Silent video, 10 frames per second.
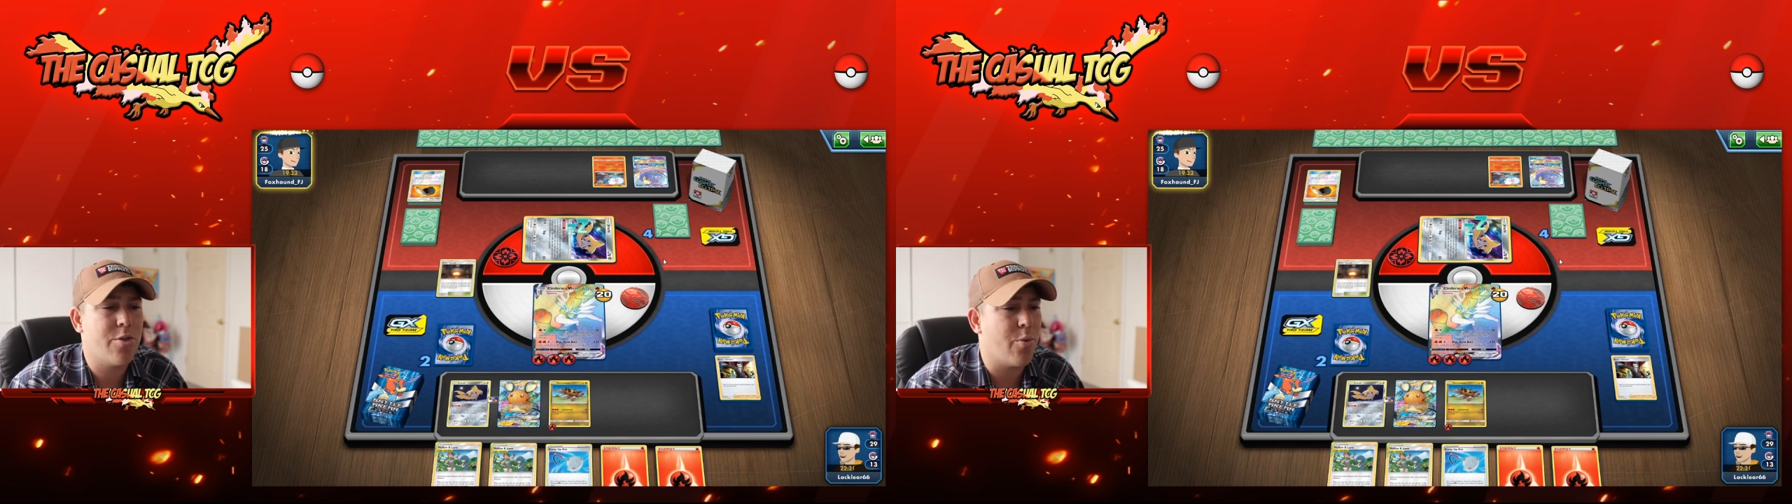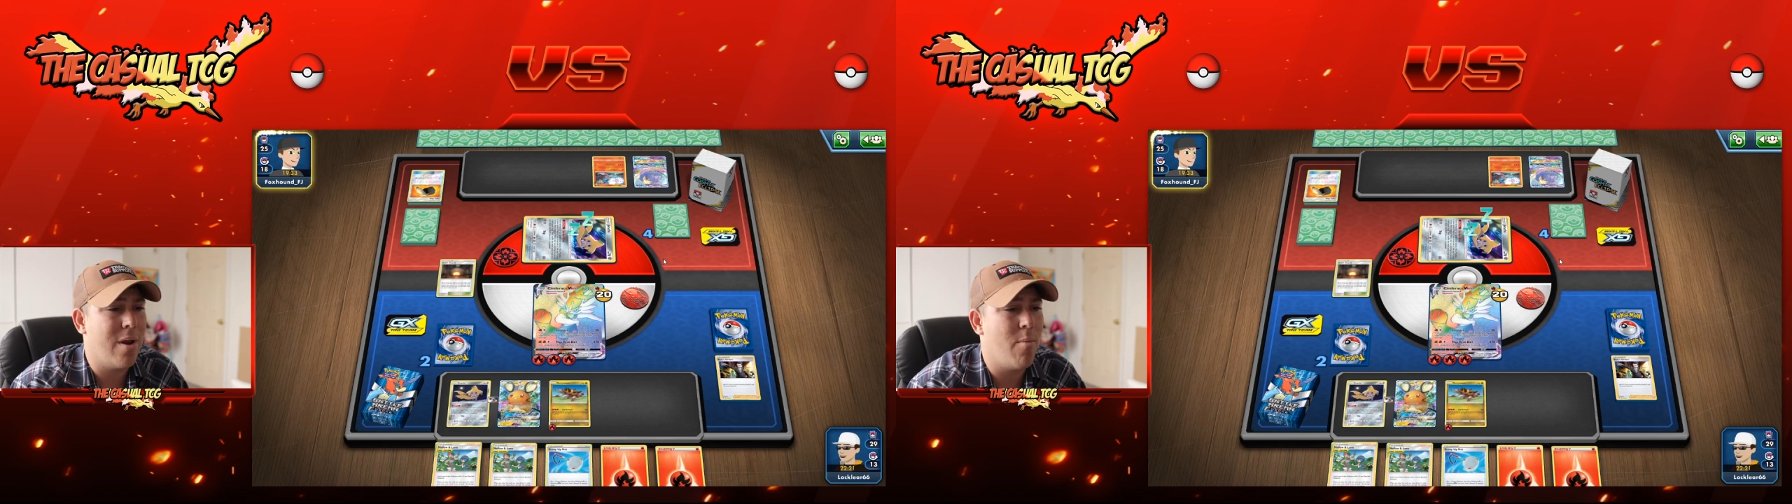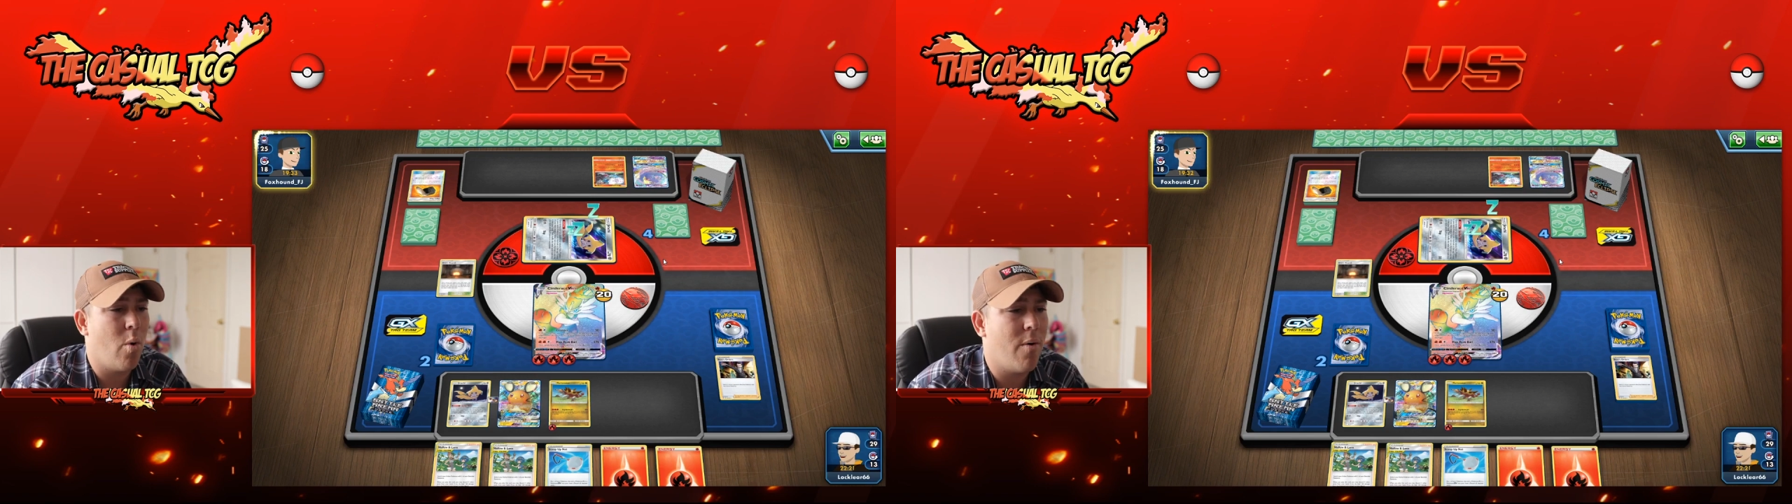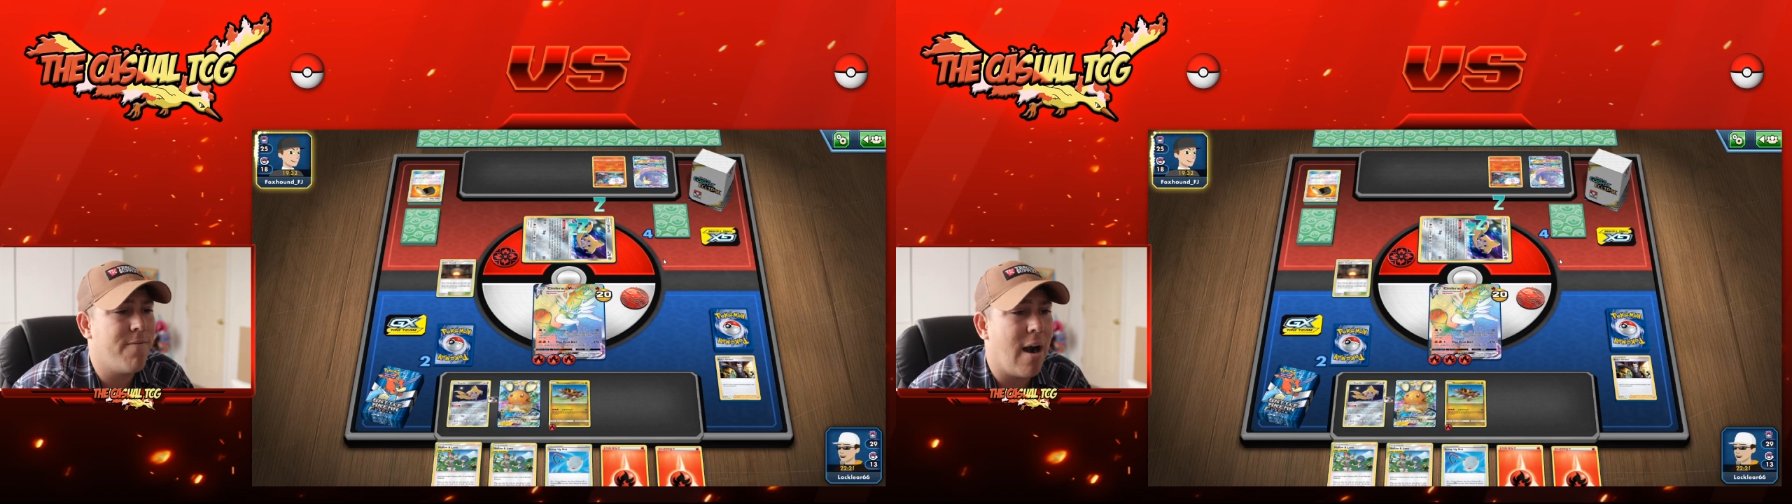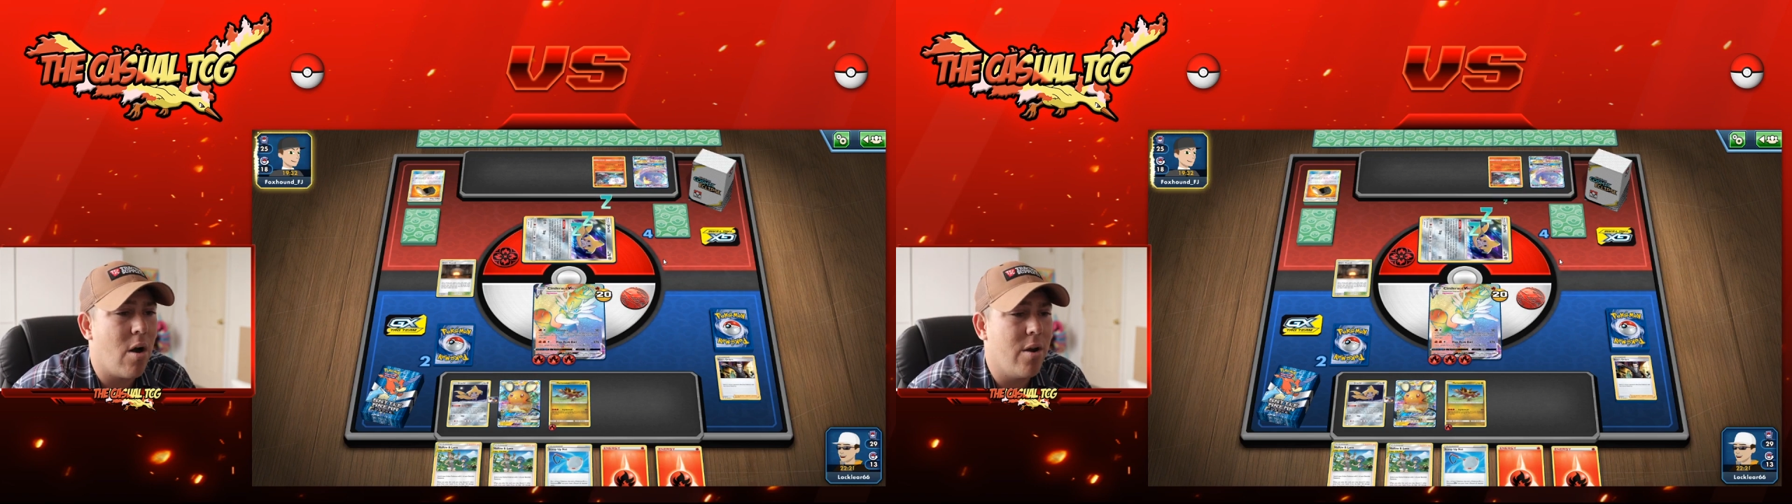3 more
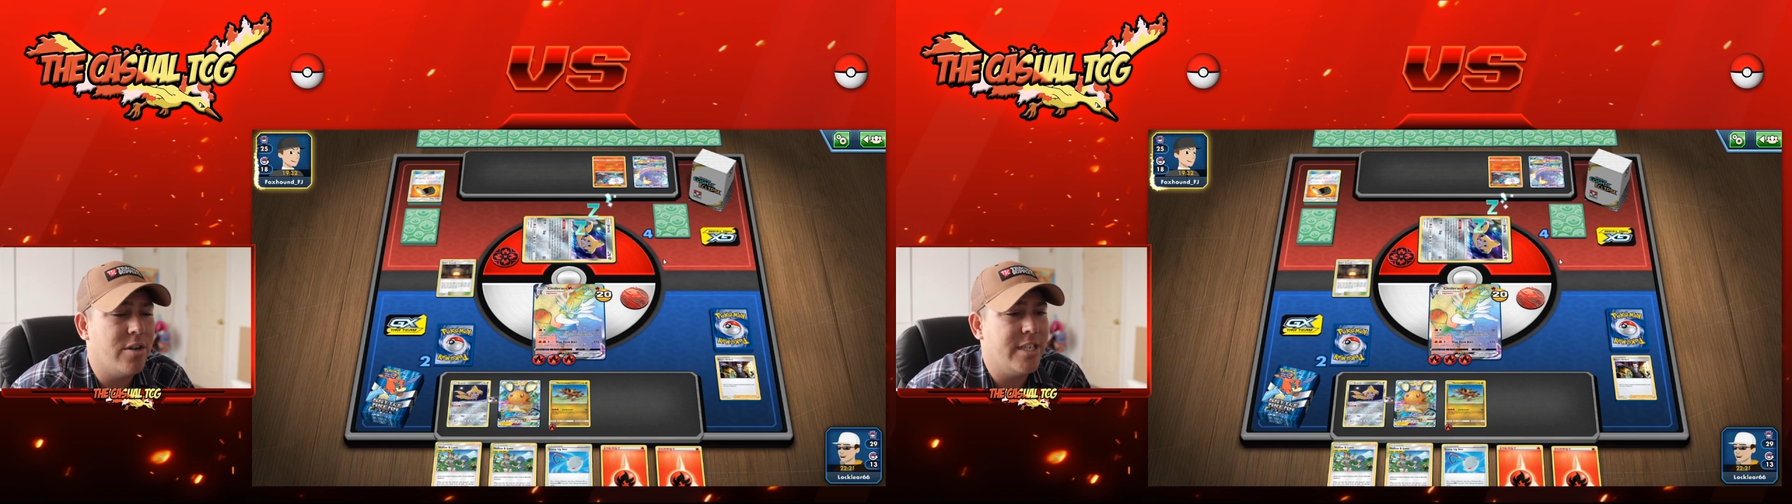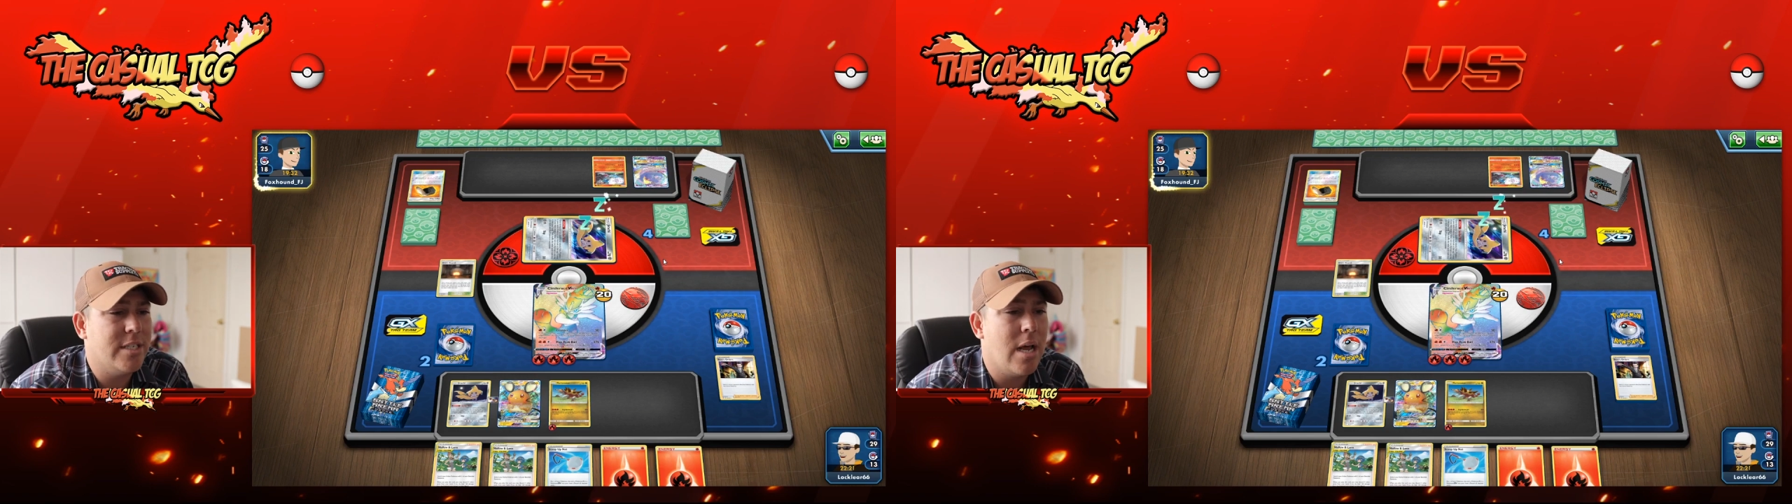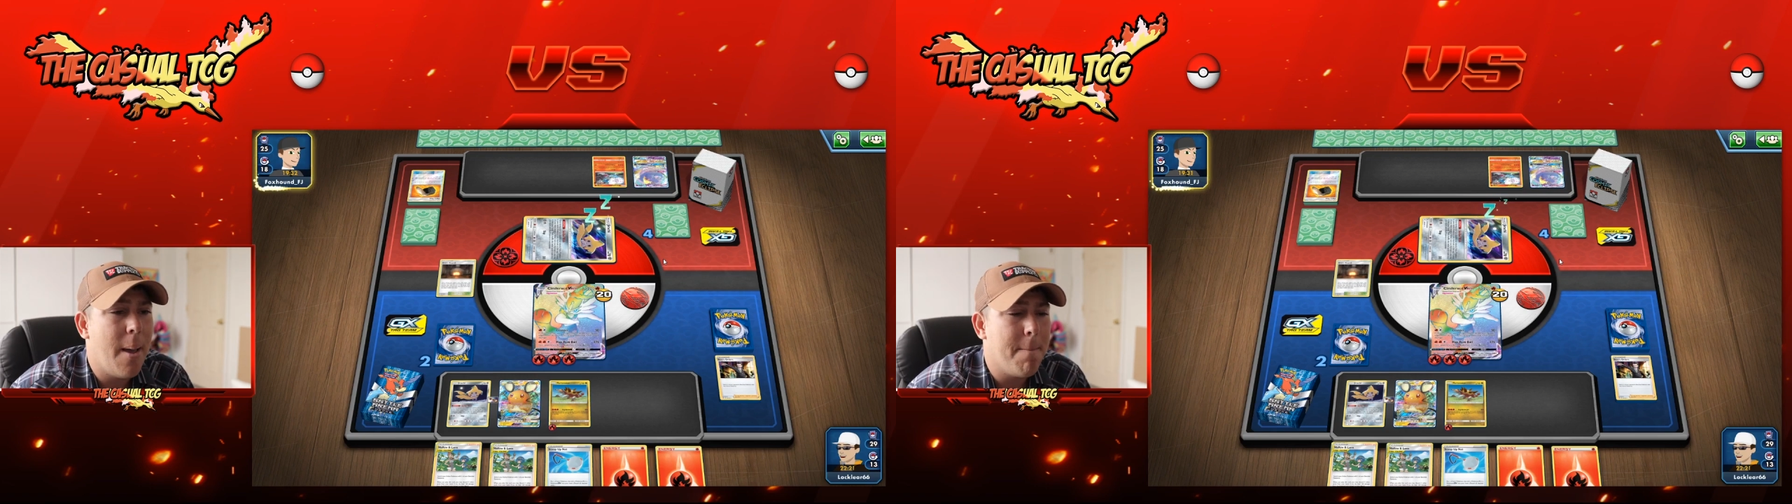fire energies